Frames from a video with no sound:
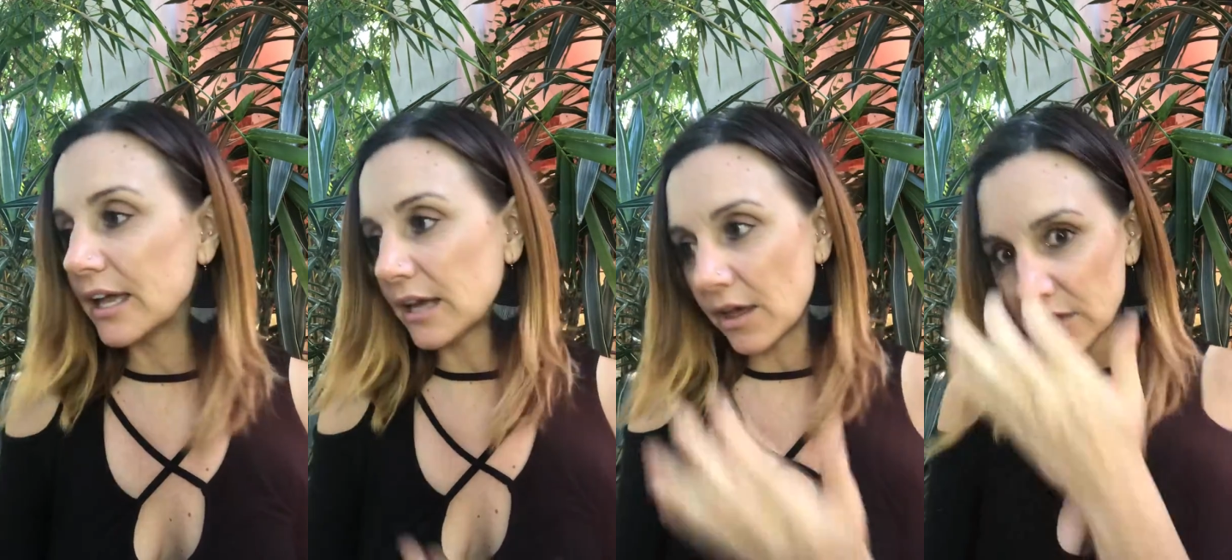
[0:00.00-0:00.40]

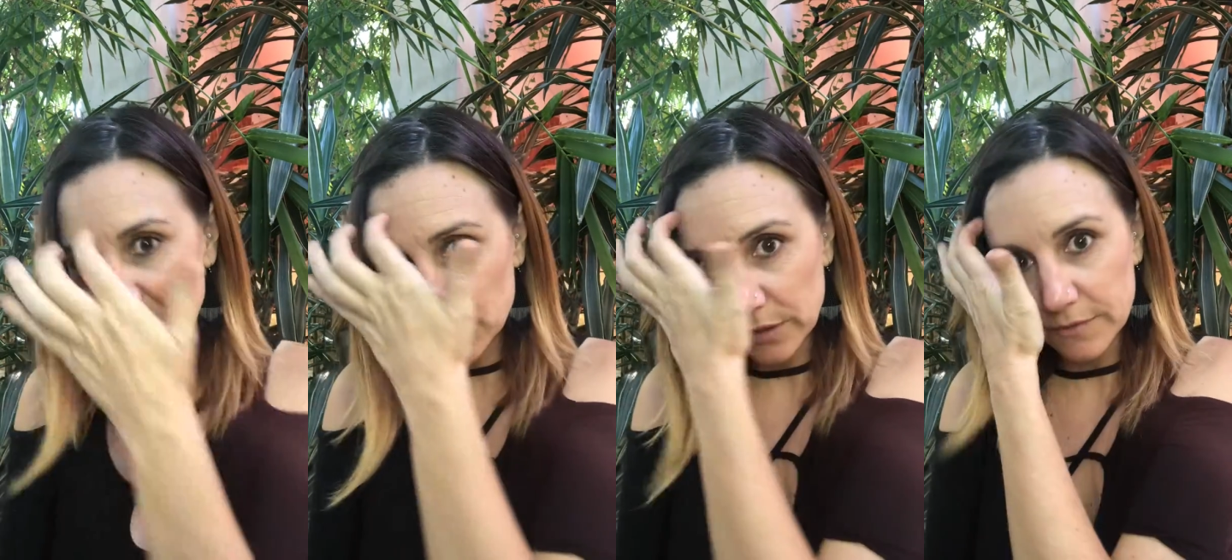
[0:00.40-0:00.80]
And how
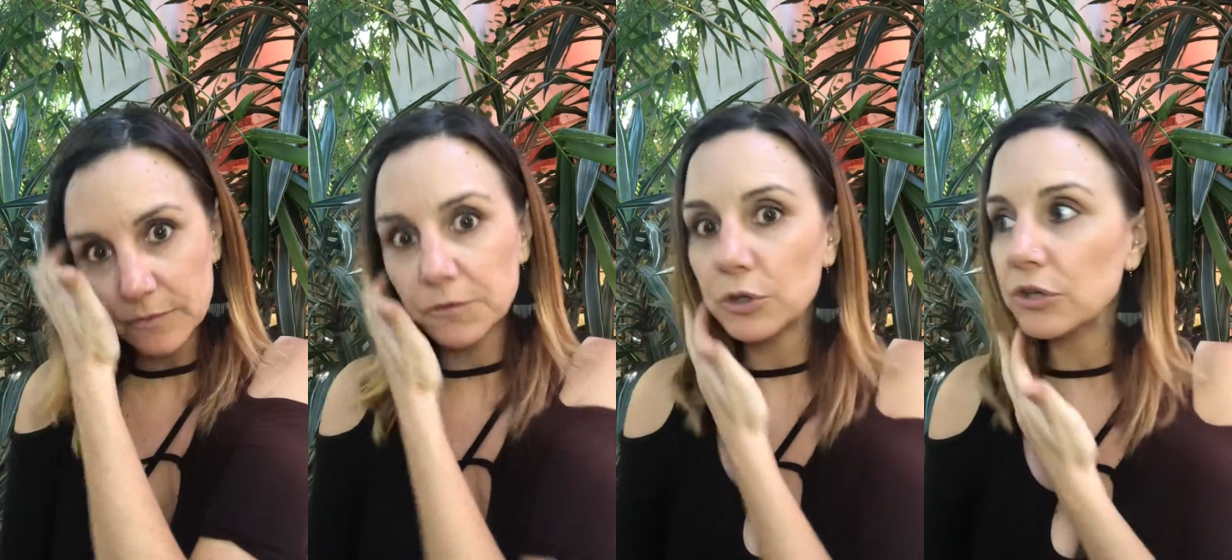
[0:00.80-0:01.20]
that's
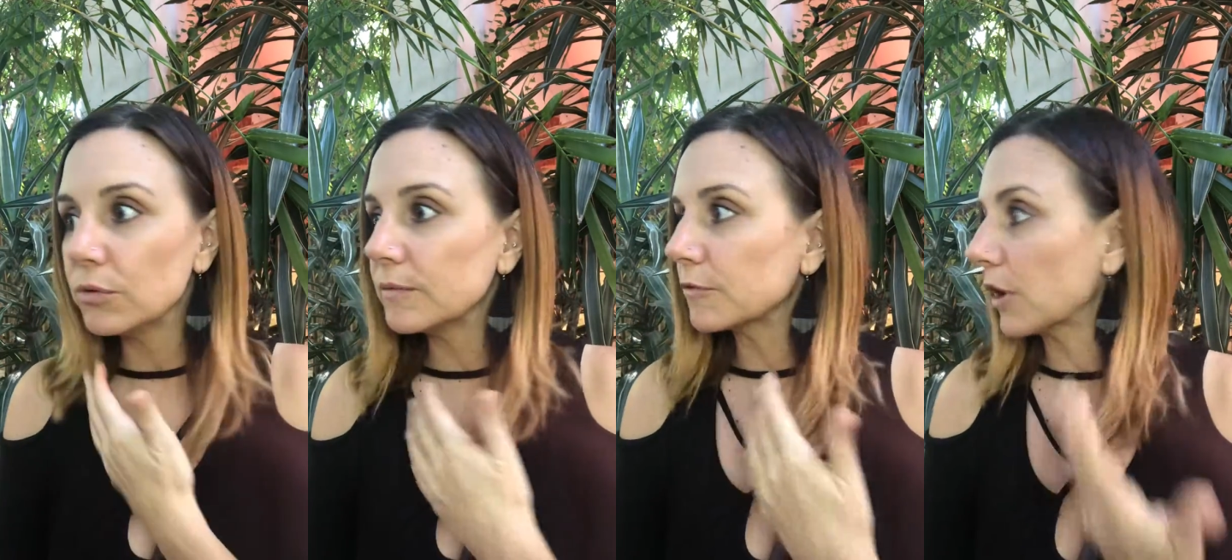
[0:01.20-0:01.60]
relevant for
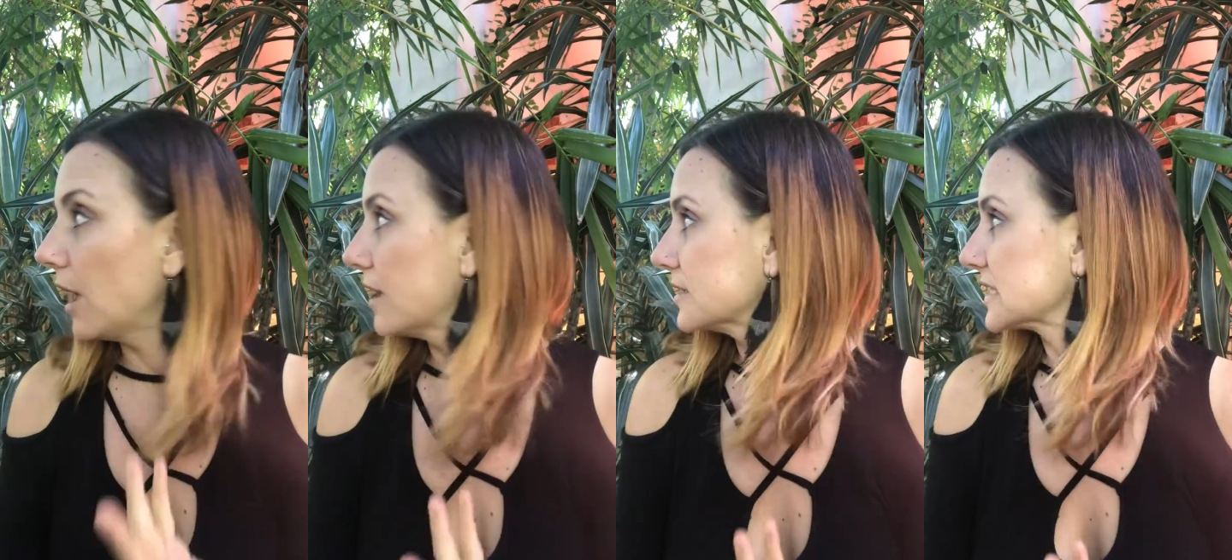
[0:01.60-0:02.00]
you and for
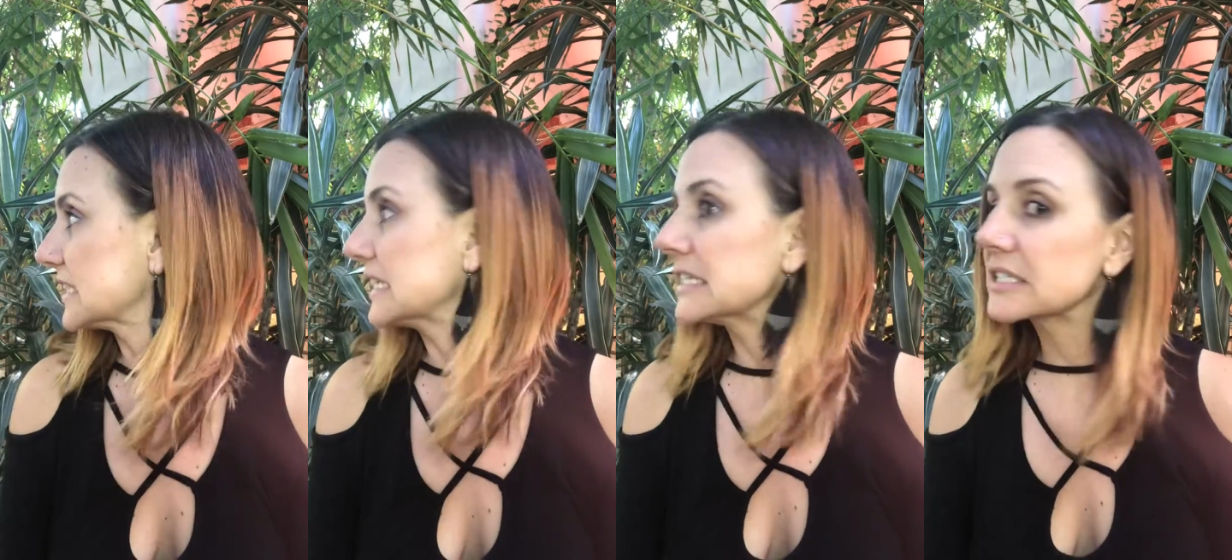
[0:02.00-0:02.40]
us
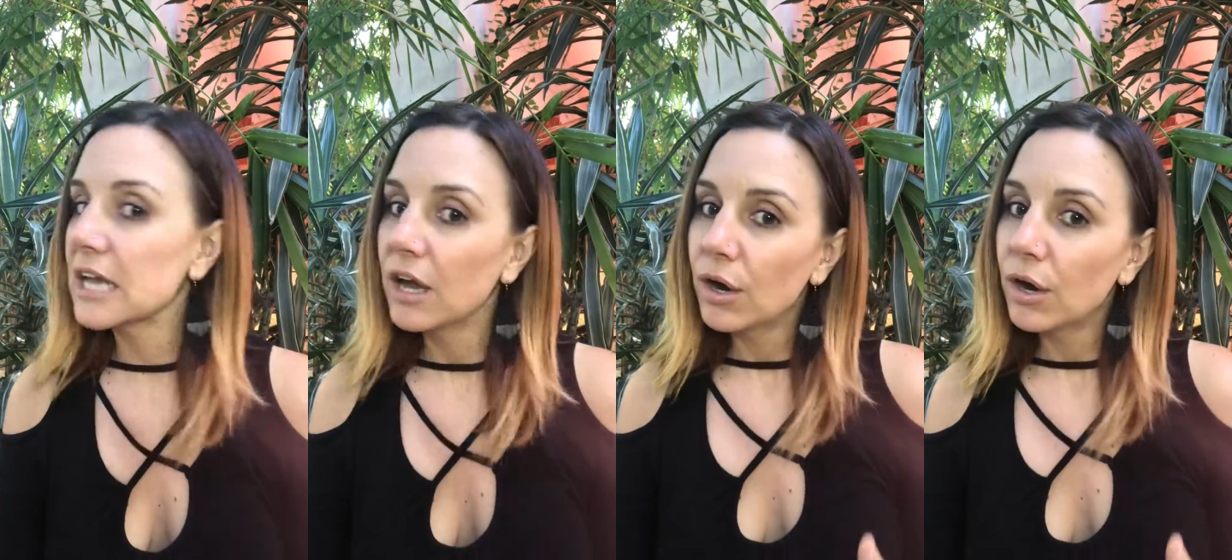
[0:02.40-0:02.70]
is